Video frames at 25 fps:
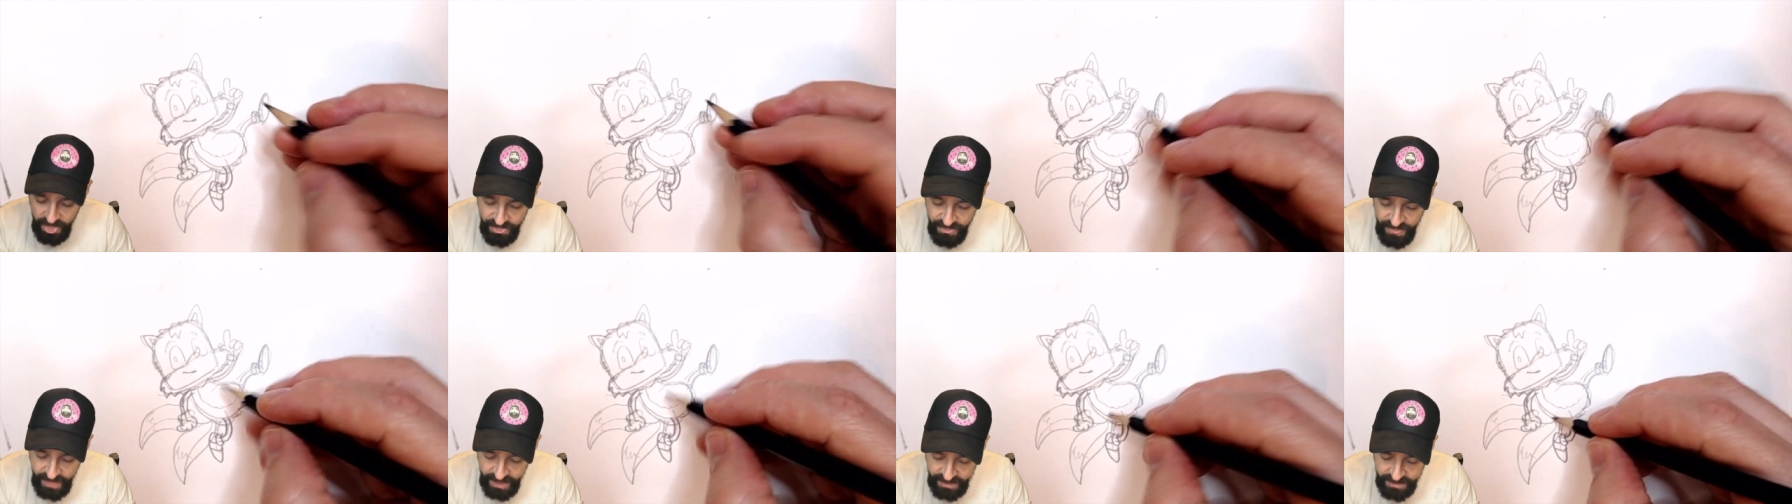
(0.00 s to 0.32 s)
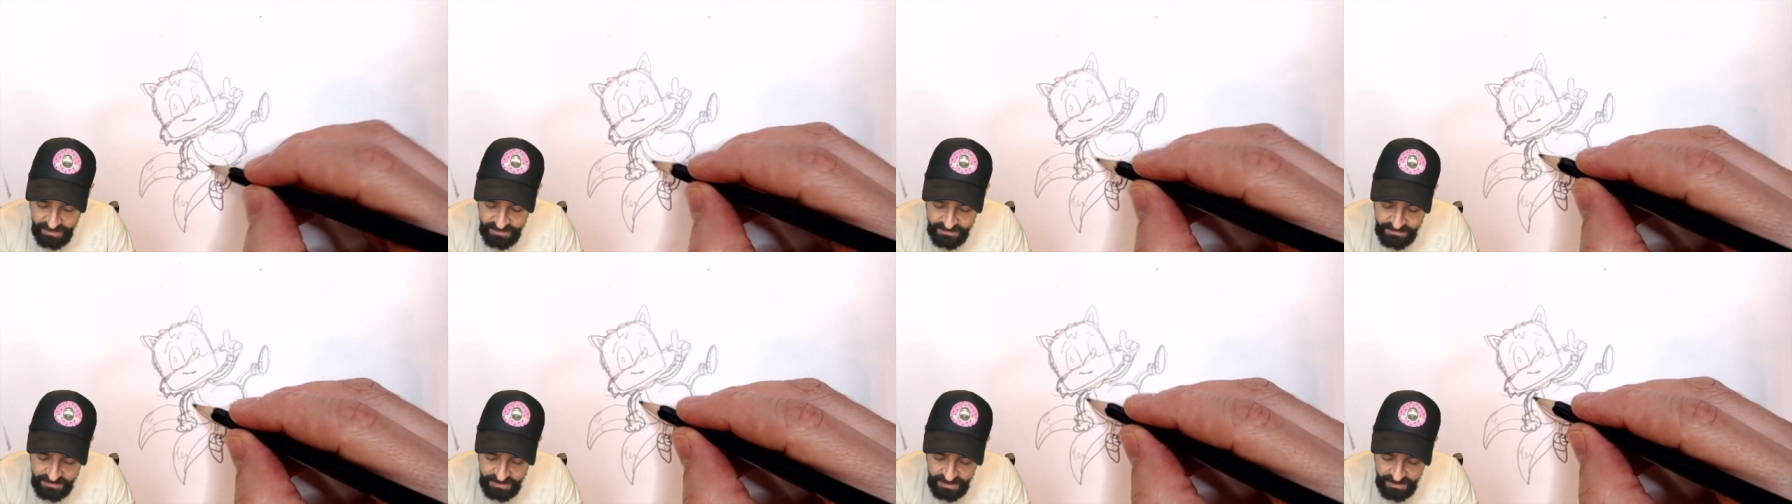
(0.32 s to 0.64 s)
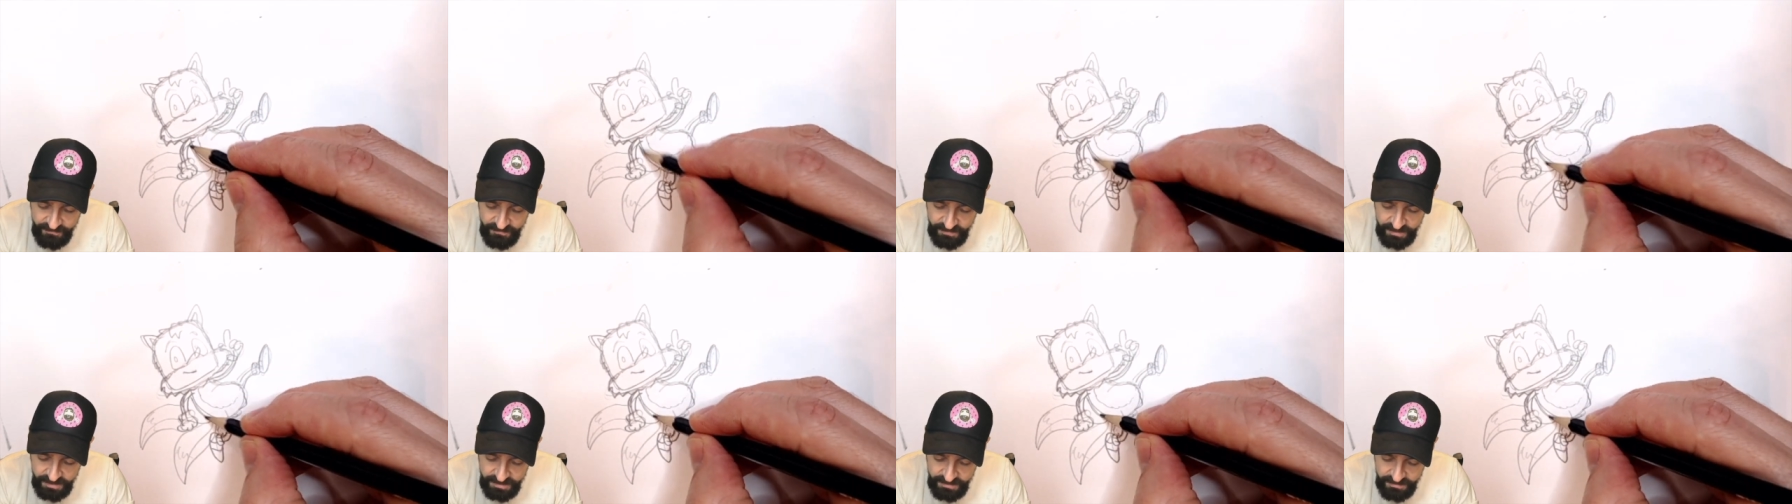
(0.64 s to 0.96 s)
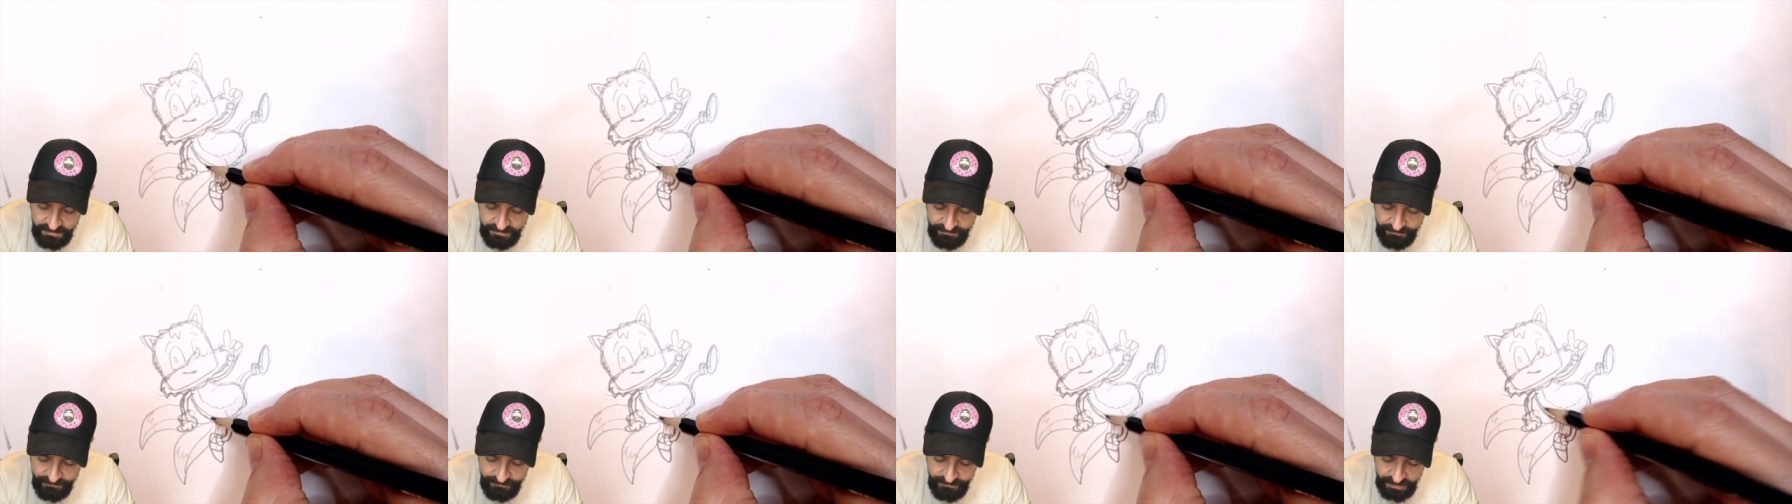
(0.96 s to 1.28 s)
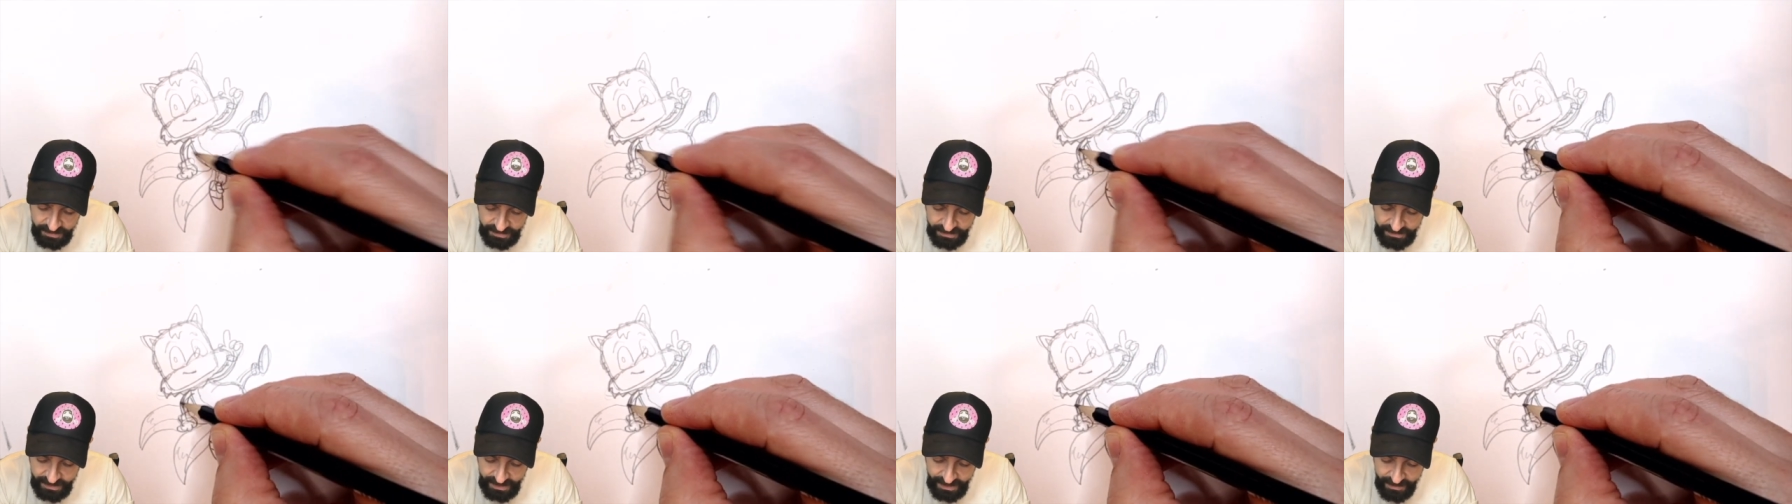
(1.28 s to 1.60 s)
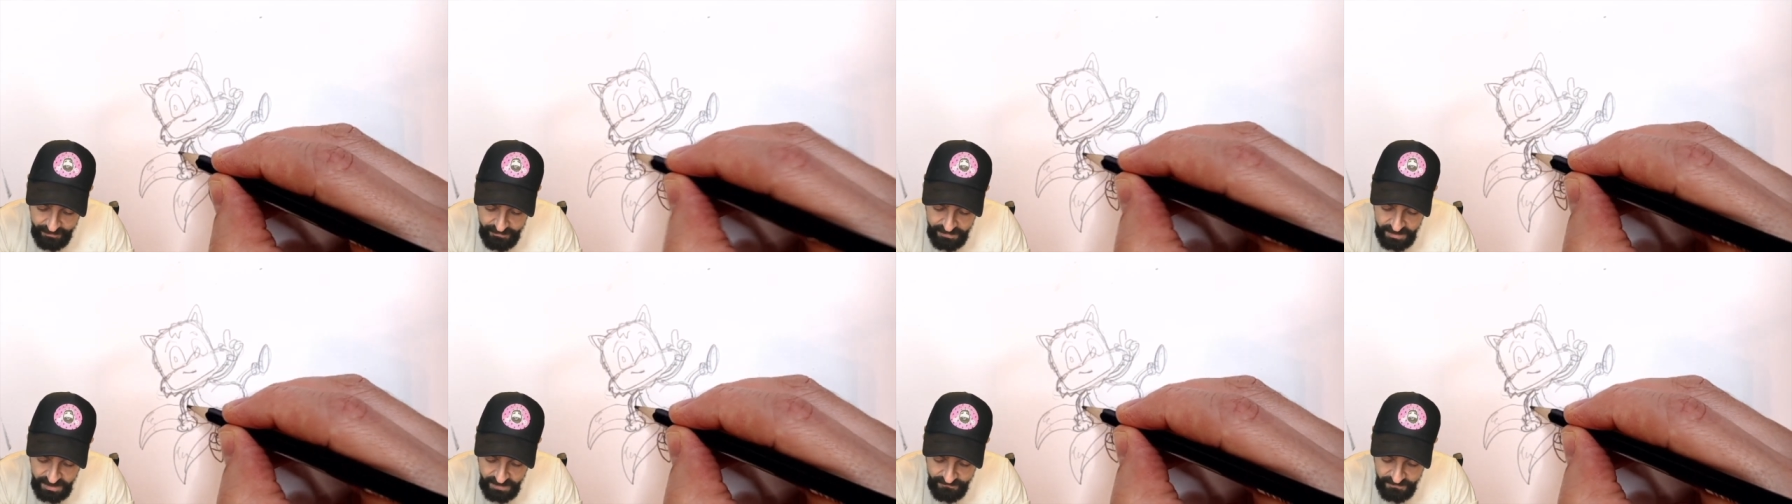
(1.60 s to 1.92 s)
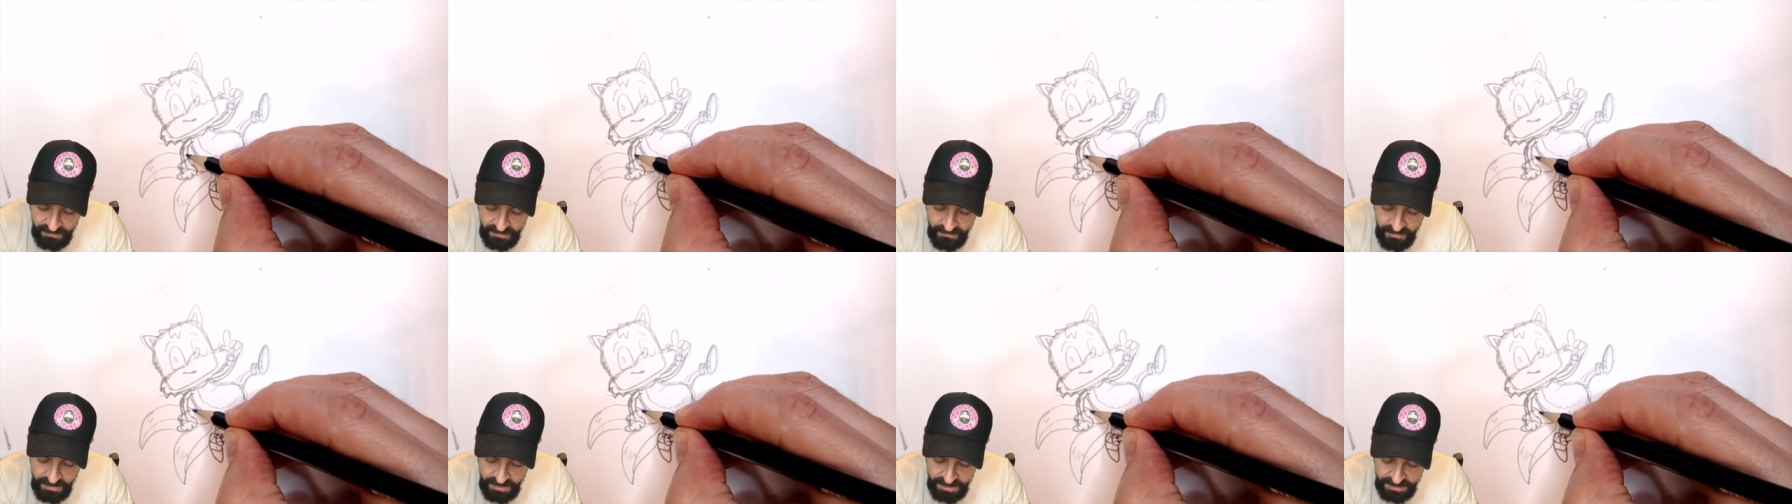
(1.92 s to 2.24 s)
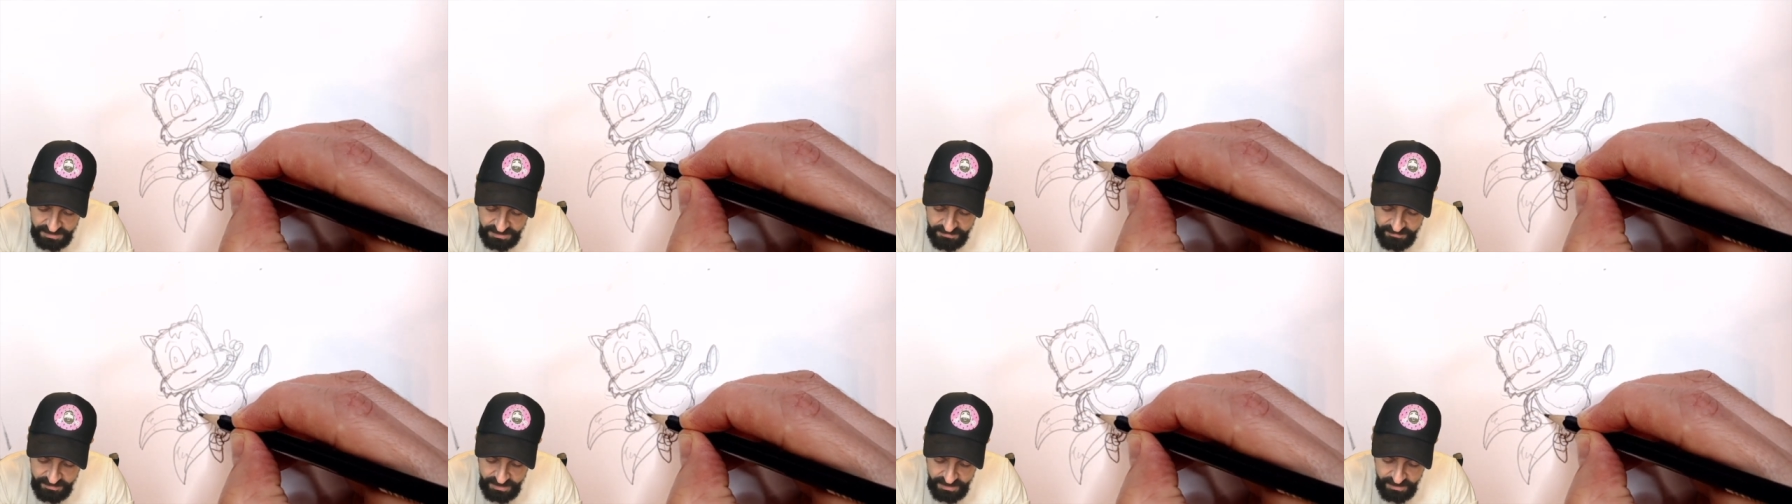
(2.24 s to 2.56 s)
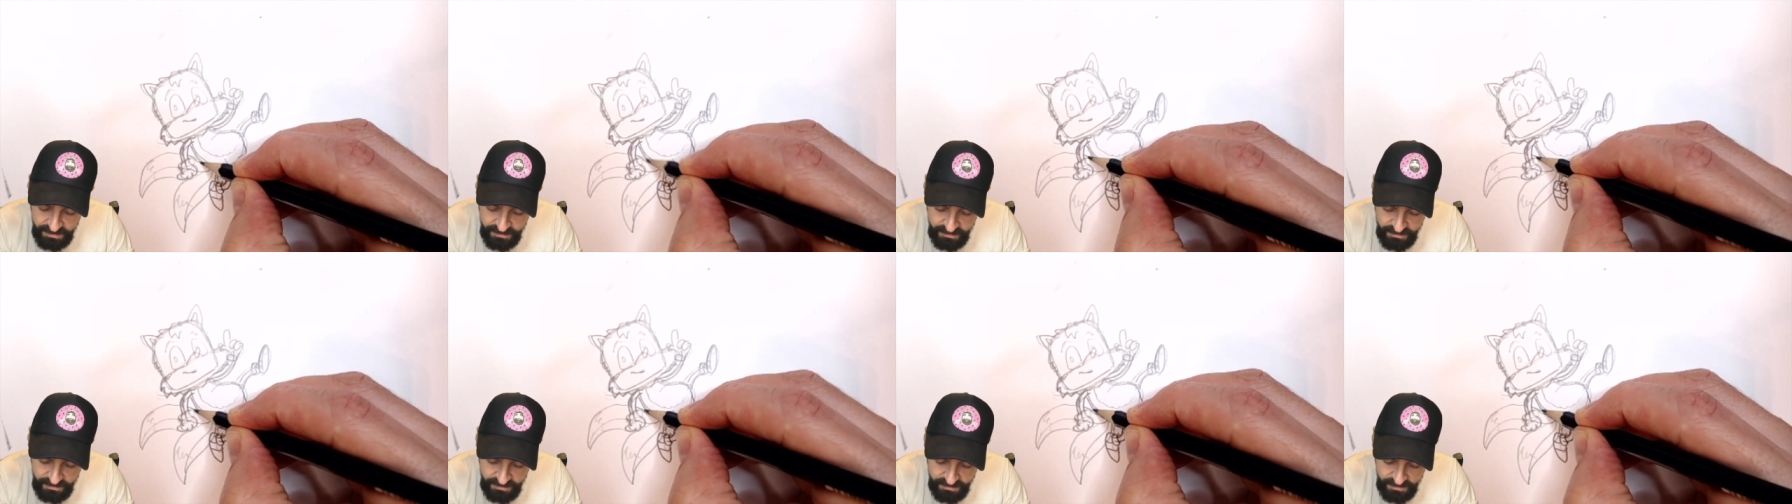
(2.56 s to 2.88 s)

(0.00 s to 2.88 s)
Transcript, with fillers: thick as that one that can be if you want it to be.